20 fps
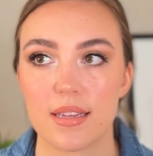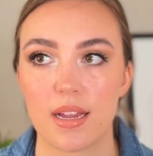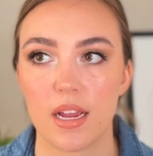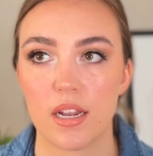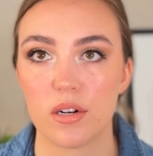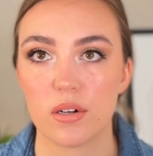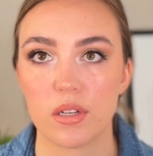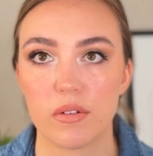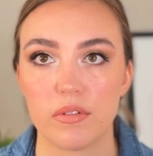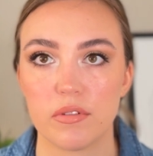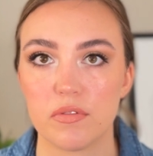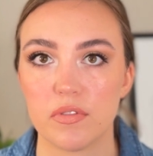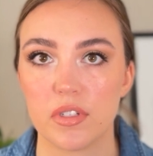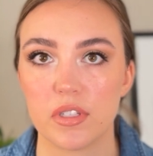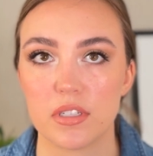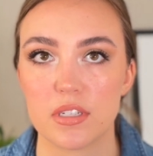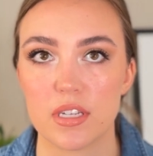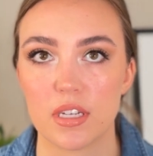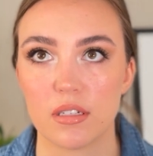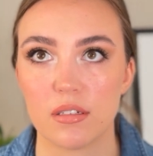I don't even feel
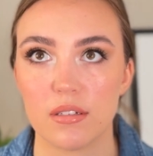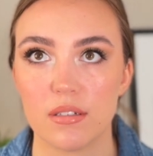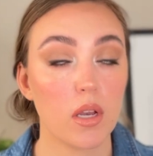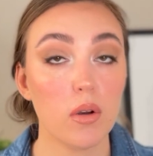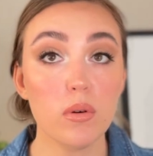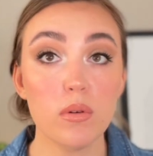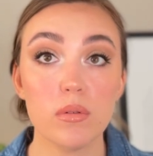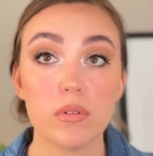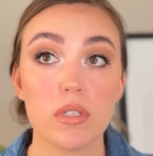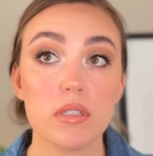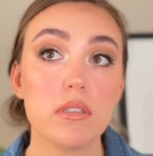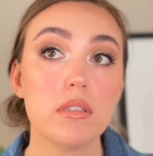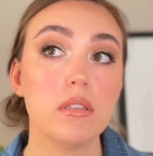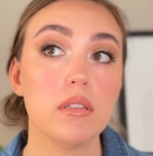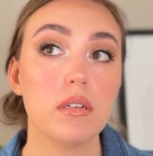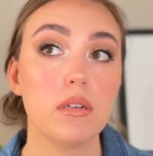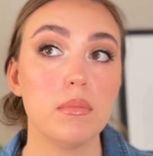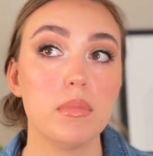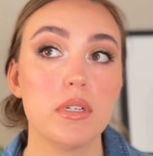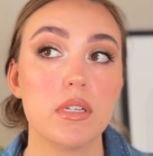a tingle. Oh, there's a
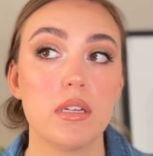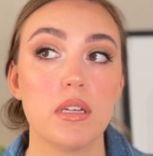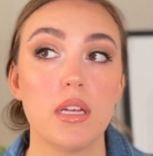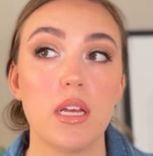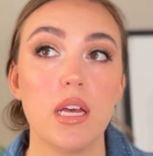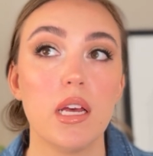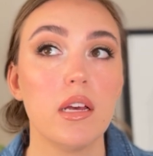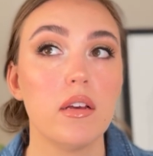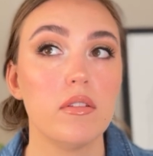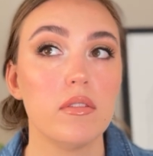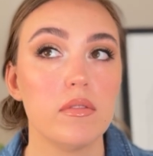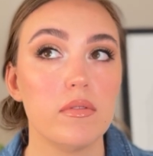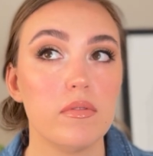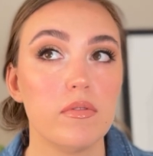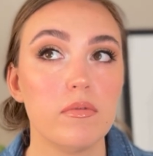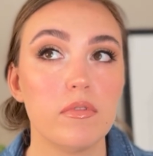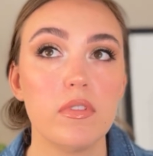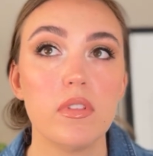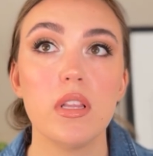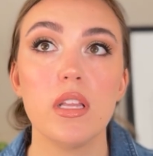little
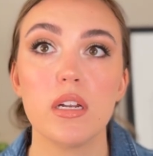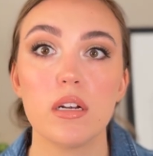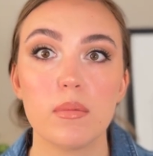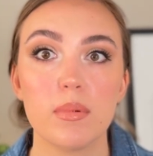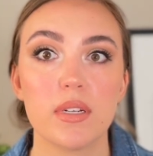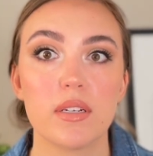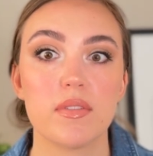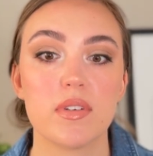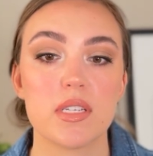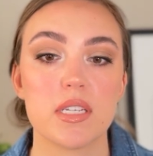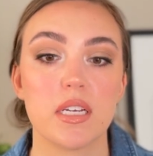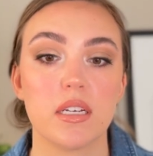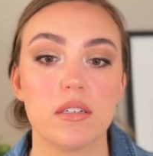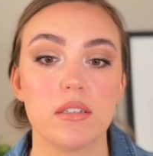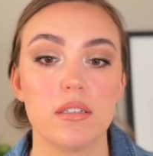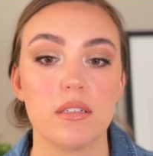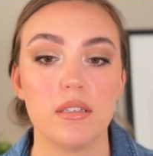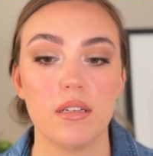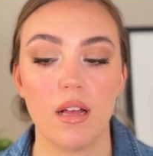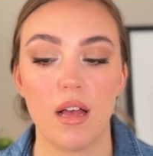bit of a
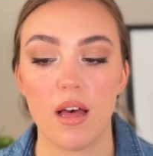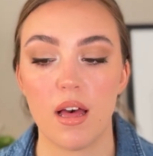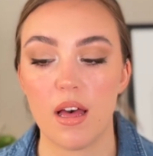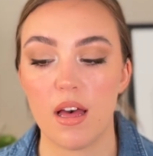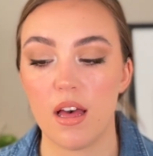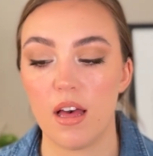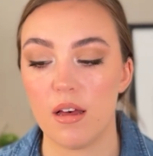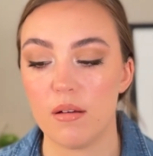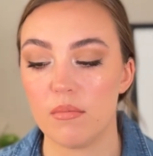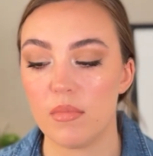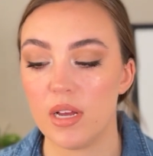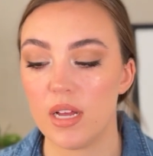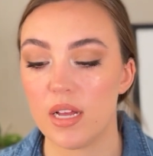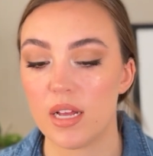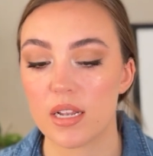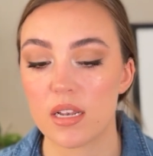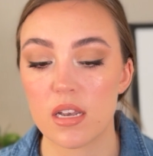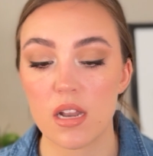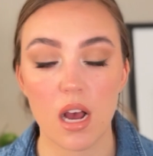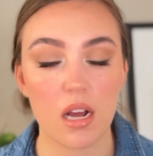tingle.
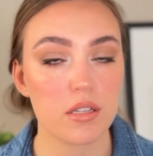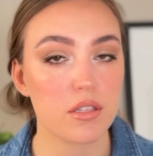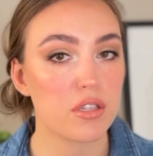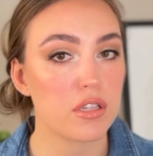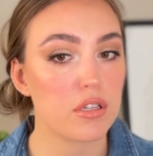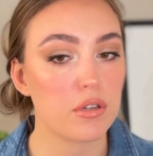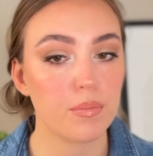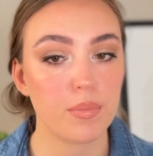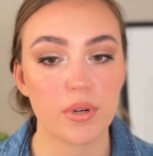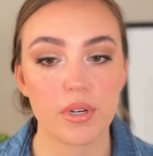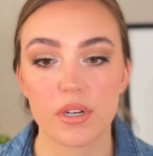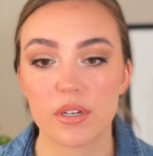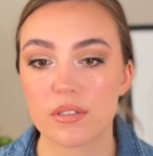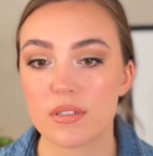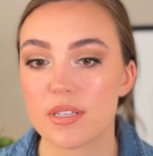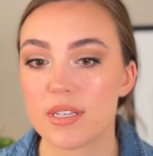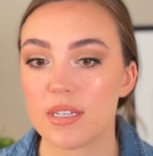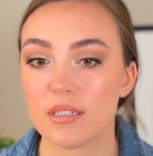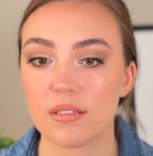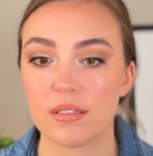Not super
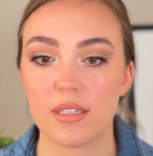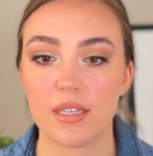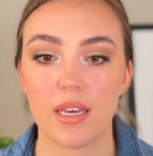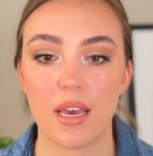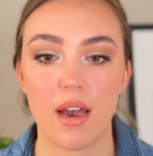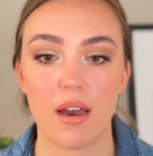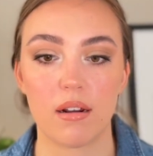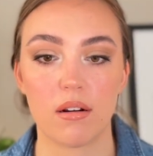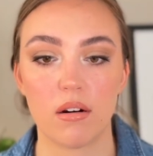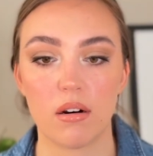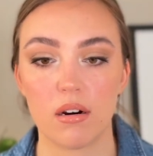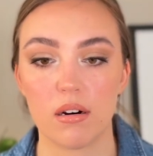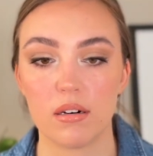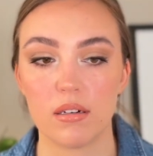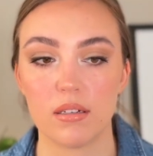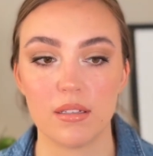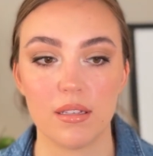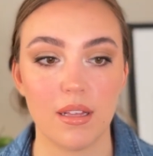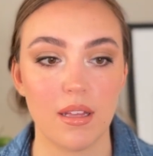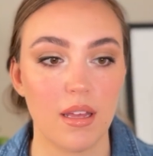tingly at
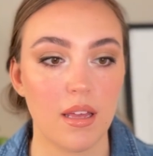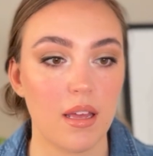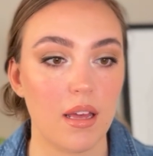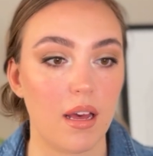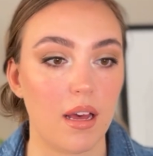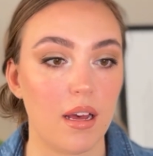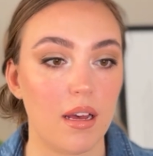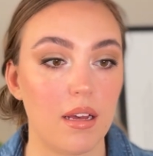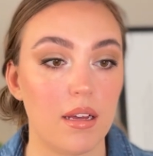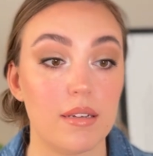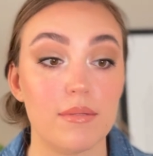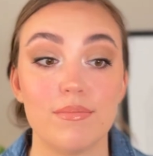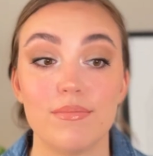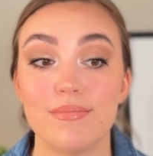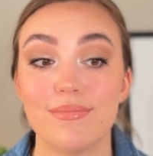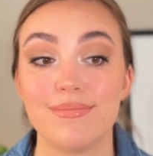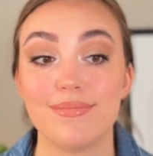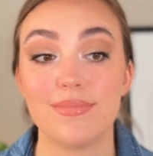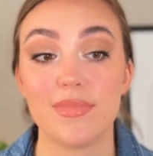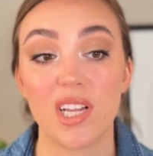all.
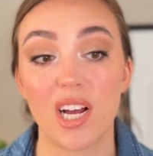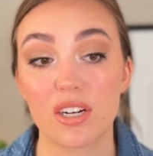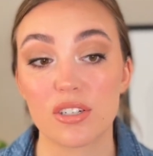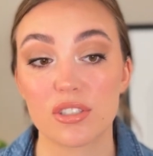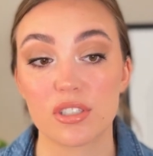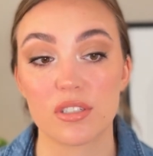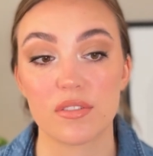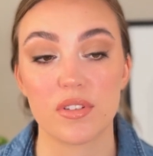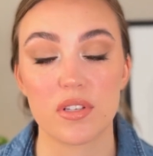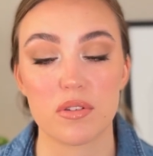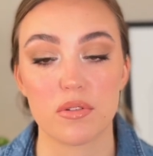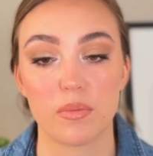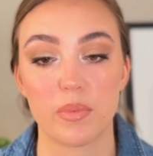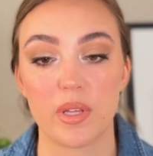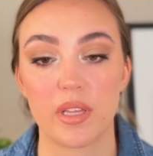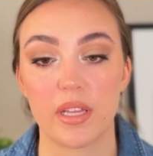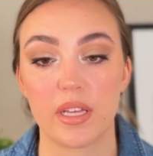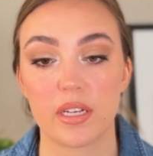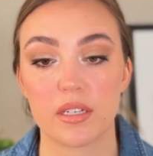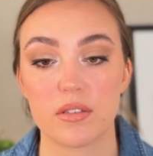Not sure if this will be
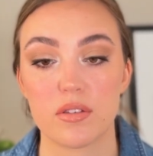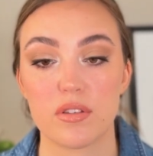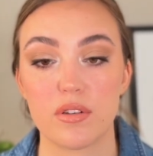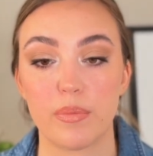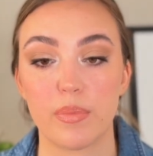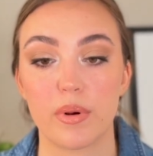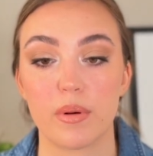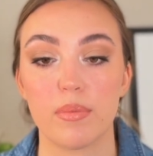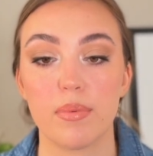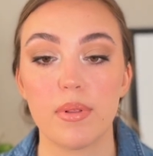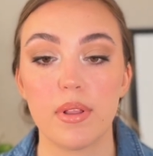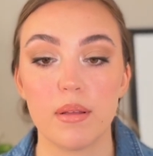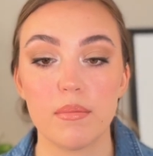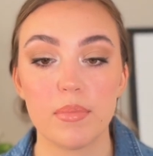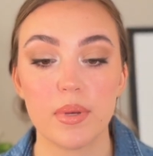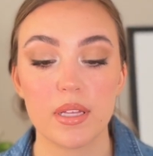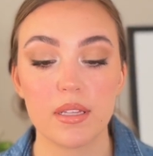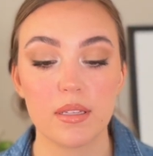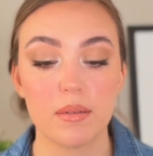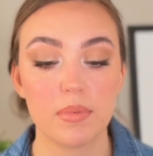like a super
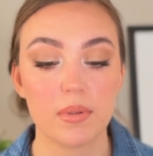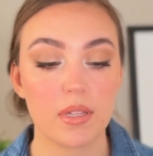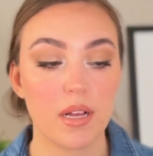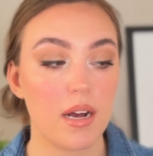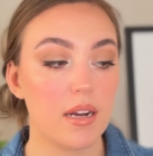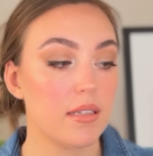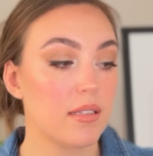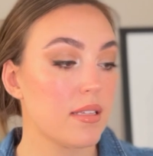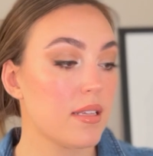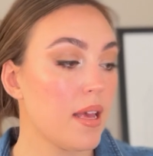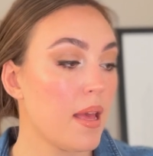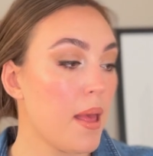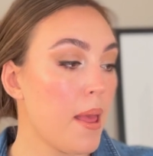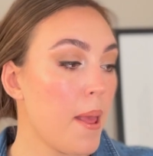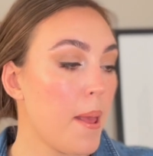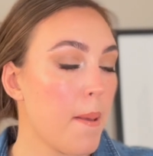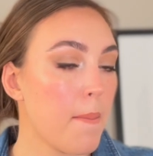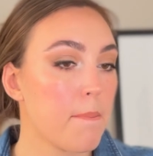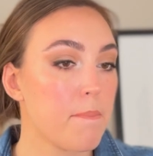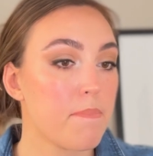plumping lip gloss,
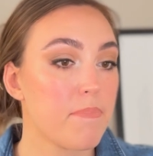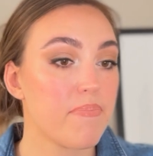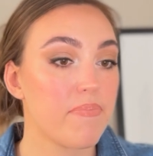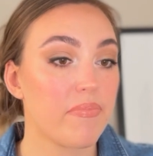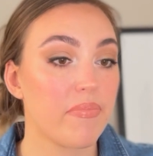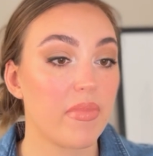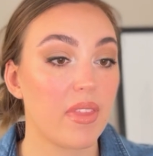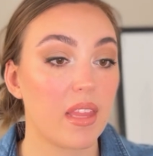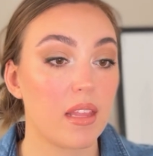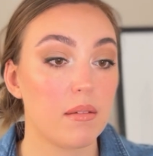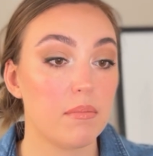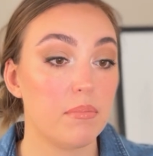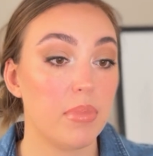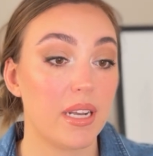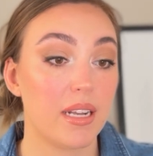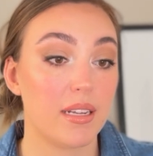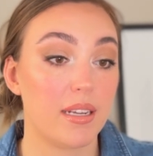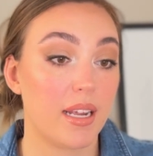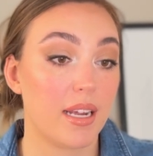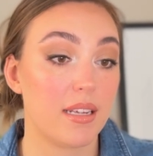but
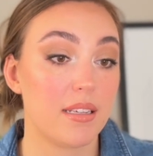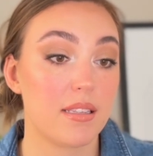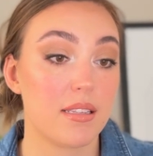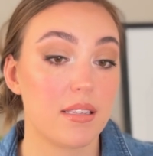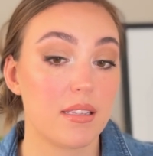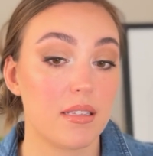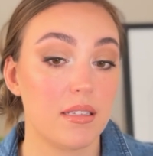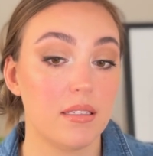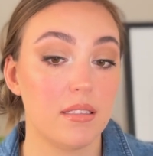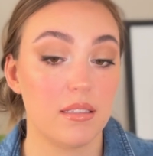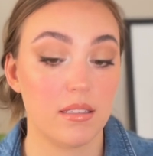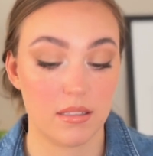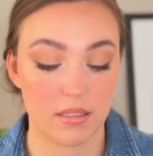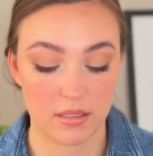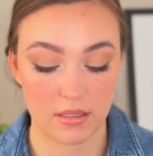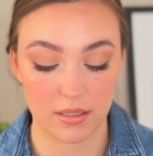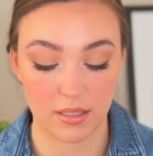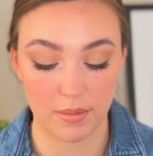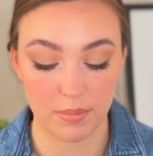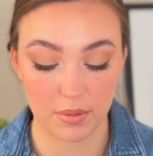a nice
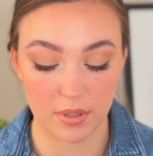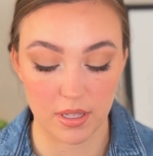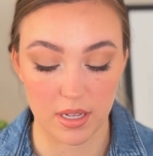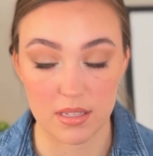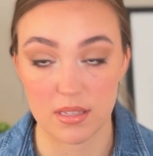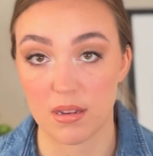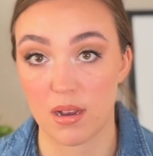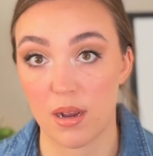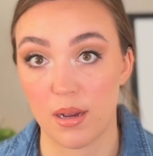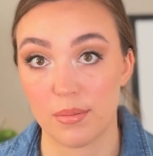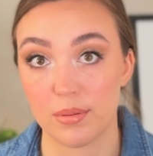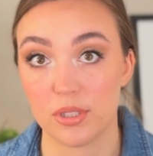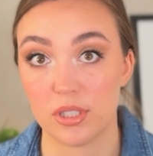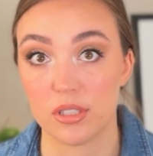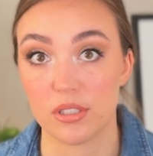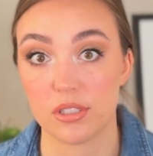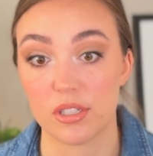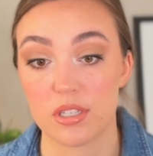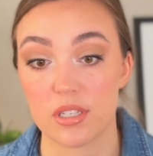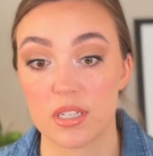lip gloss
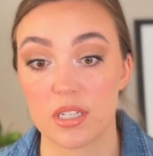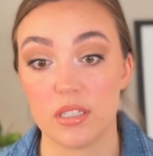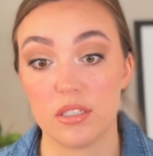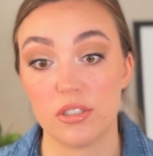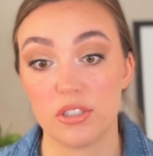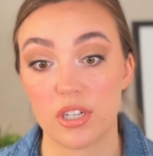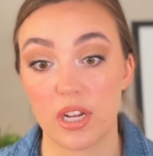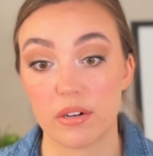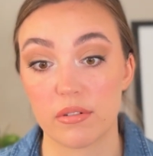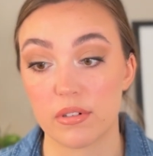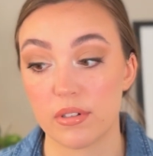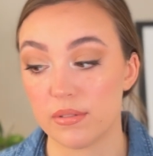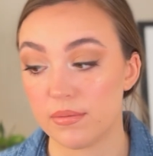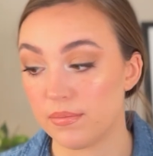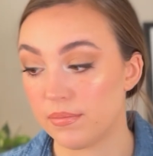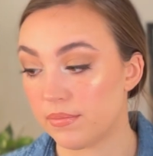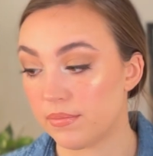option just in general.